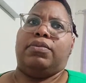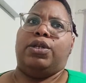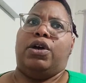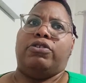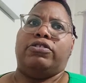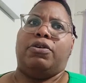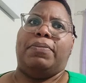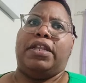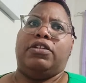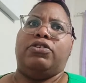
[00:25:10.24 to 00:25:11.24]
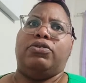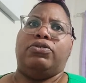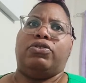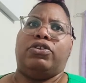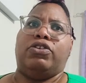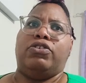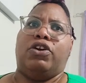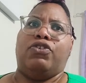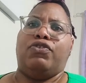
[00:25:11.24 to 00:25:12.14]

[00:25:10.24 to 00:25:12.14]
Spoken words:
you know, so many dudes, or, you know,